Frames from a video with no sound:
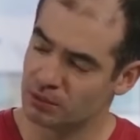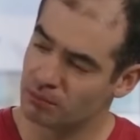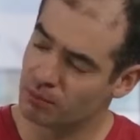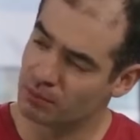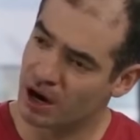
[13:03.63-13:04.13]

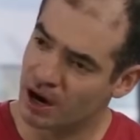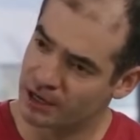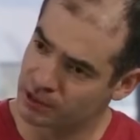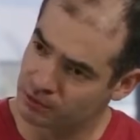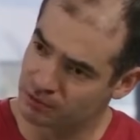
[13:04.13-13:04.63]
the
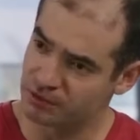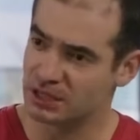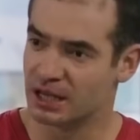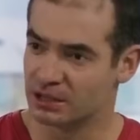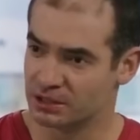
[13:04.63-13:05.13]
higher the
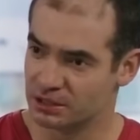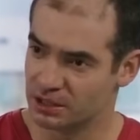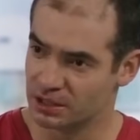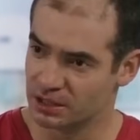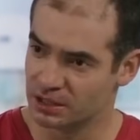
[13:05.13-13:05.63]

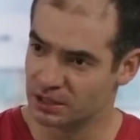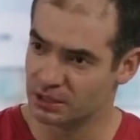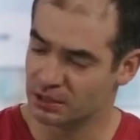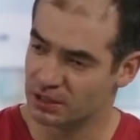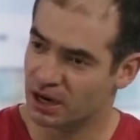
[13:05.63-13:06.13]
fidelity,
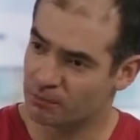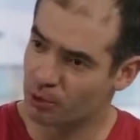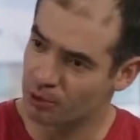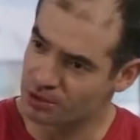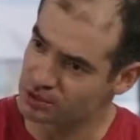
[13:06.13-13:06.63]
the
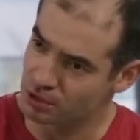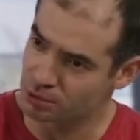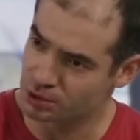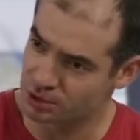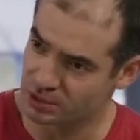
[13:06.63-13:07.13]
more
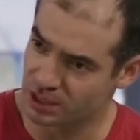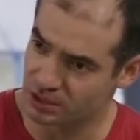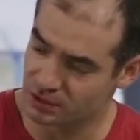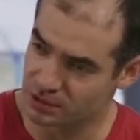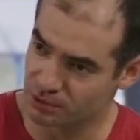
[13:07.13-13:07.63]
resolution you
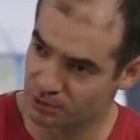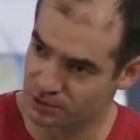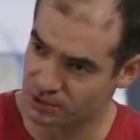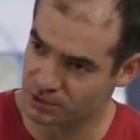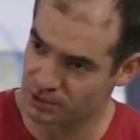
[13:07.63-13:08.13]
get in this
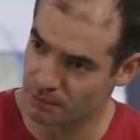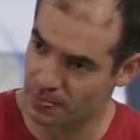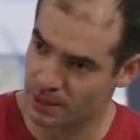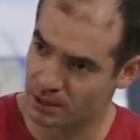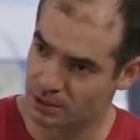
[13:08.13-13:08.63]
process.
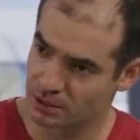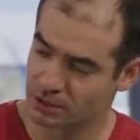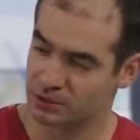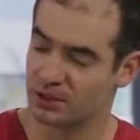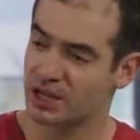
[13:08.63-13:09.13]

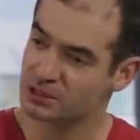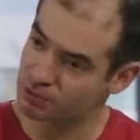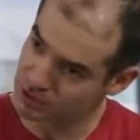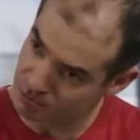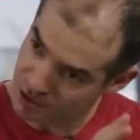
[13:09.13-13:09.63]
So that's
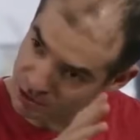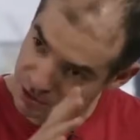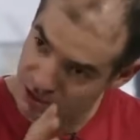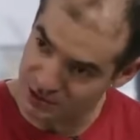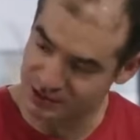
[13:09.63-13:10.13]
what the
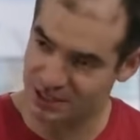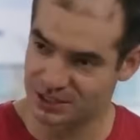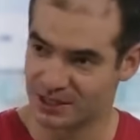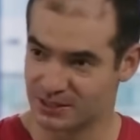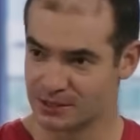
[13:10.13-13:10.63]
pre-training
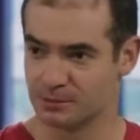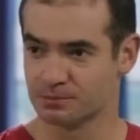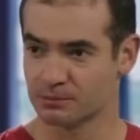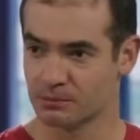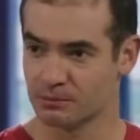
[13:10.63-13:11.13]
stage does.